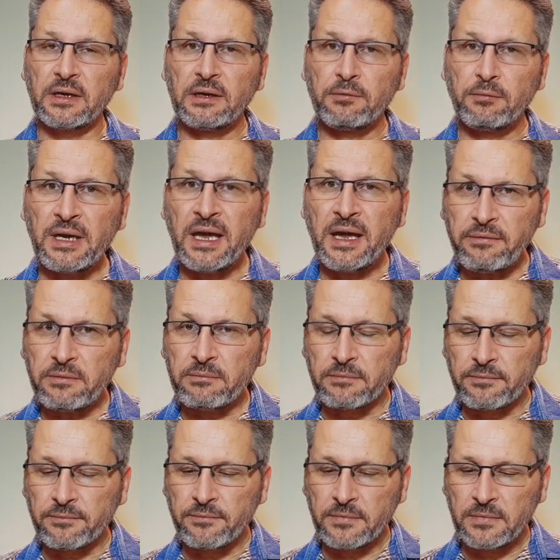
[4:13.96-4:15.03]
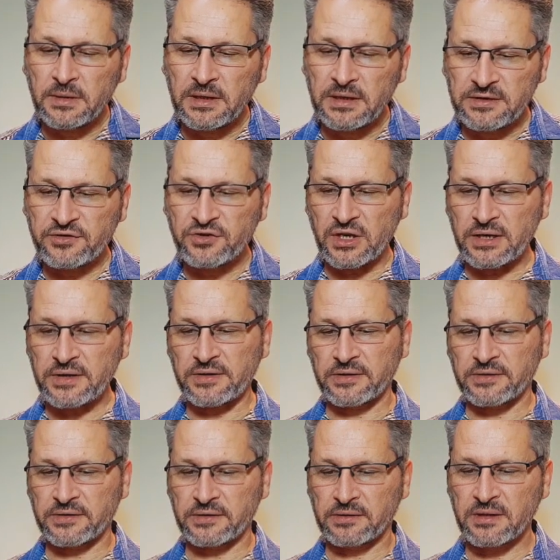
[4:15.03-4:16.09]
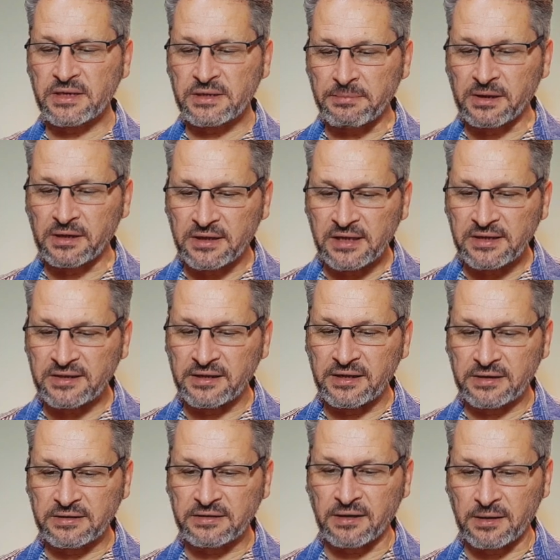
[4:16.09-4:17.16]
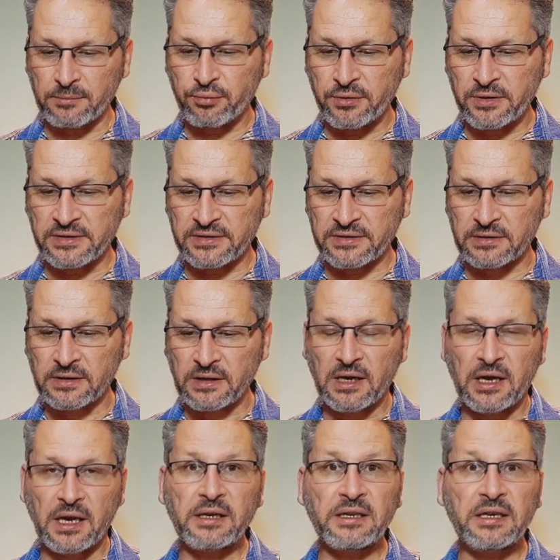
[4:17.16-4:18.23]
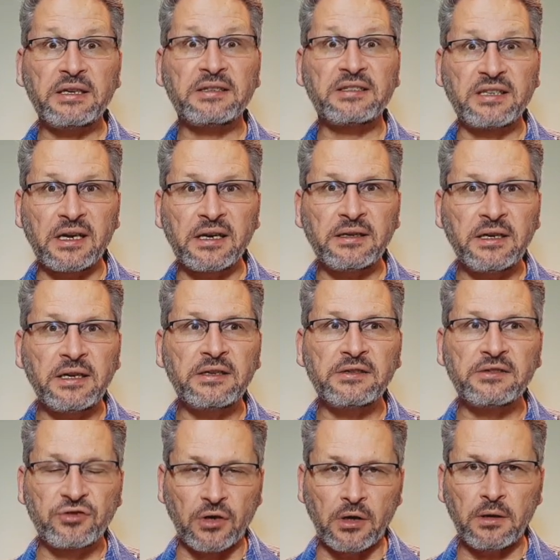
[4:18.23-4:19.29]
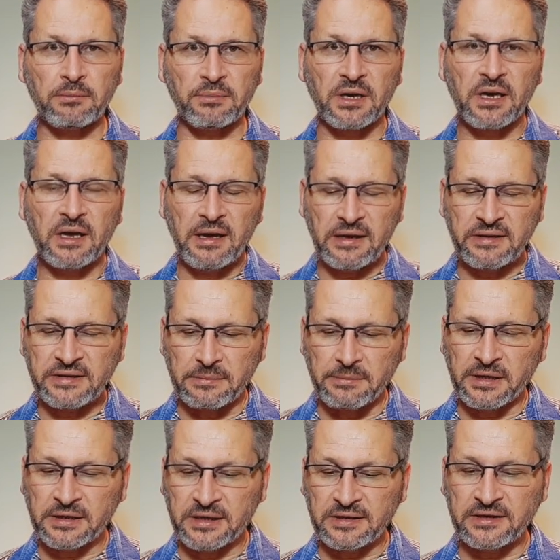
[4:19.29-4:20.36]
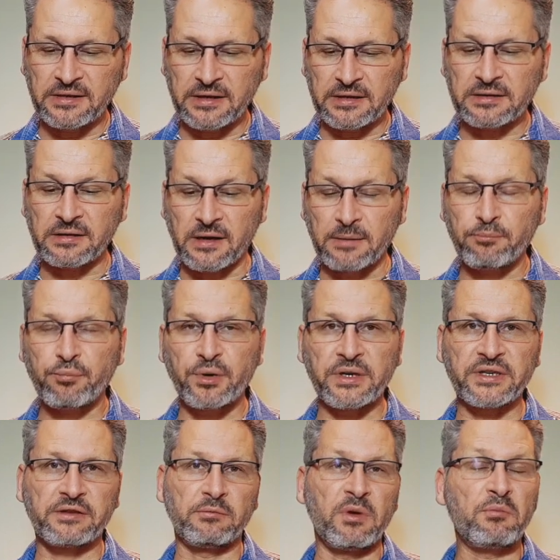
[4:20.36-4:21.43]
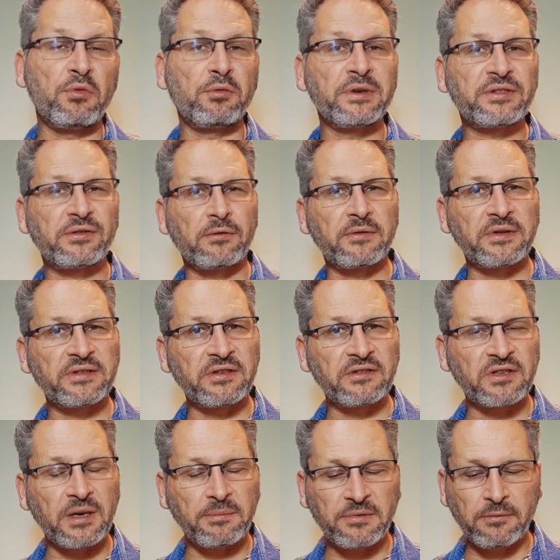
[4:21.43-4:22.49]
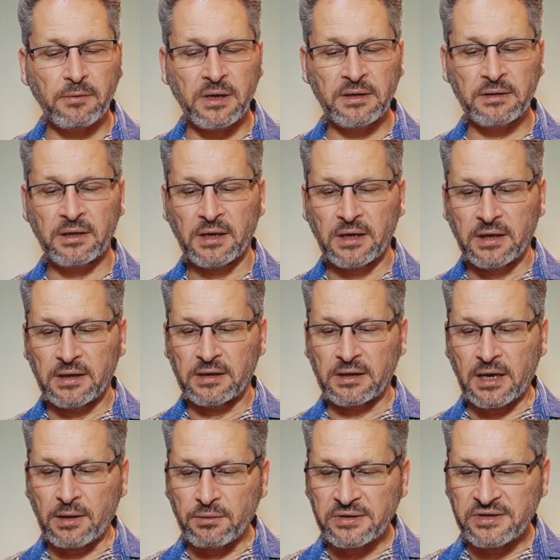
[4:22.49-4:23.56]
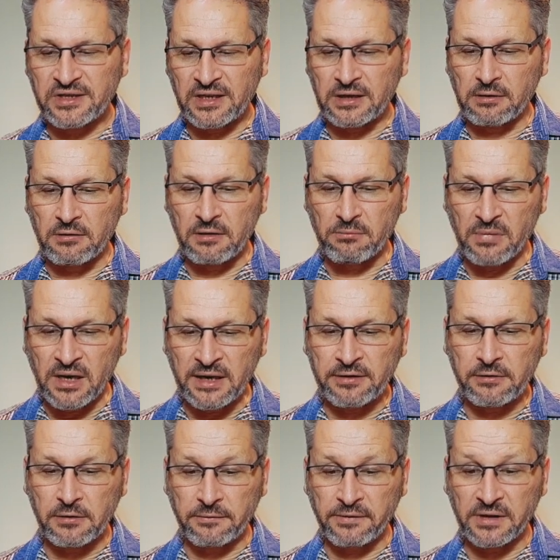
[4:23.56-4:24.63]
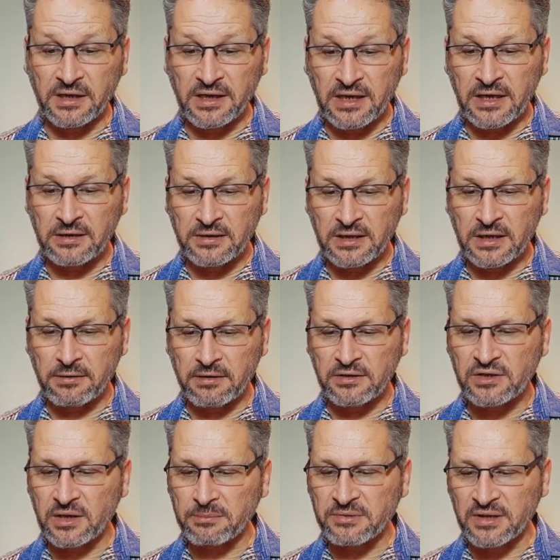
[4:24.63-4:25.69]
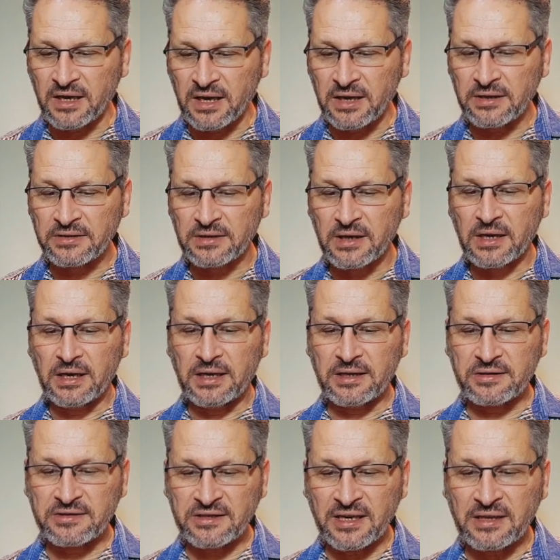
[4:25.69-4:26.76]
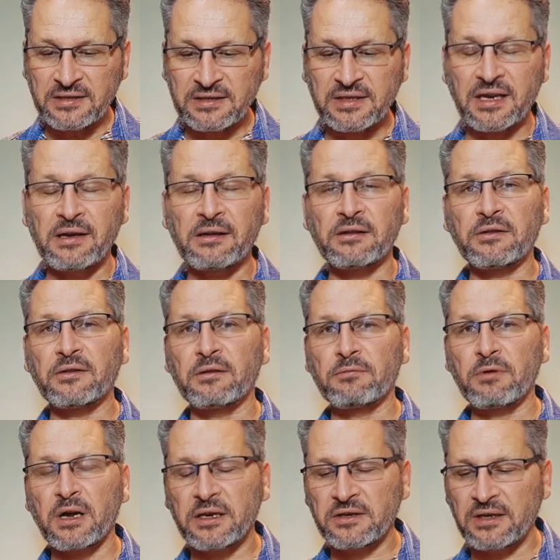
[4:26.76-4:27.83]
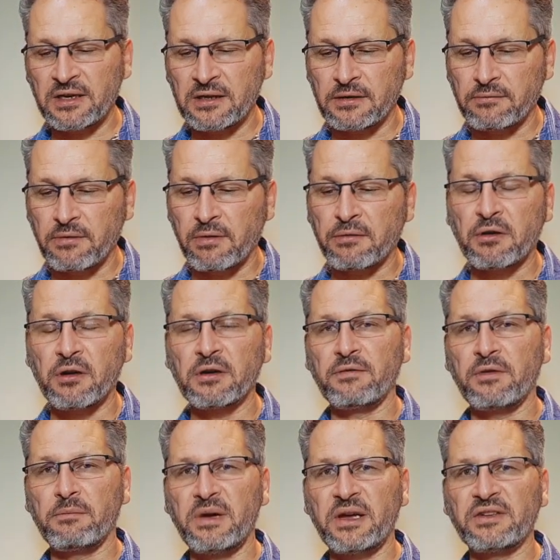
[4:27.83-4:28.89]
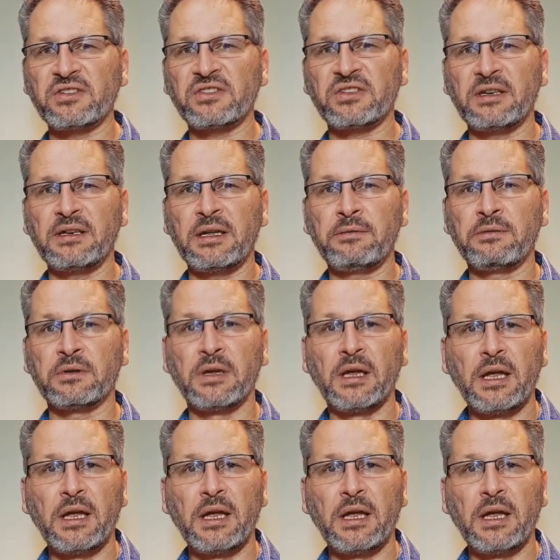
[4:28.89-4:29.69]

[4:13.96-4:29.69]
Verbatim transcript: We have him. He's Jesus, this Melchizedek type priest. And he's done his job as the Melchizedek type priest. Remember, we saw this in chapter 1. And now we're seeing a reminder of it again here in chapter 8. He sat down at the right hand of the throne of the majesty in heaven,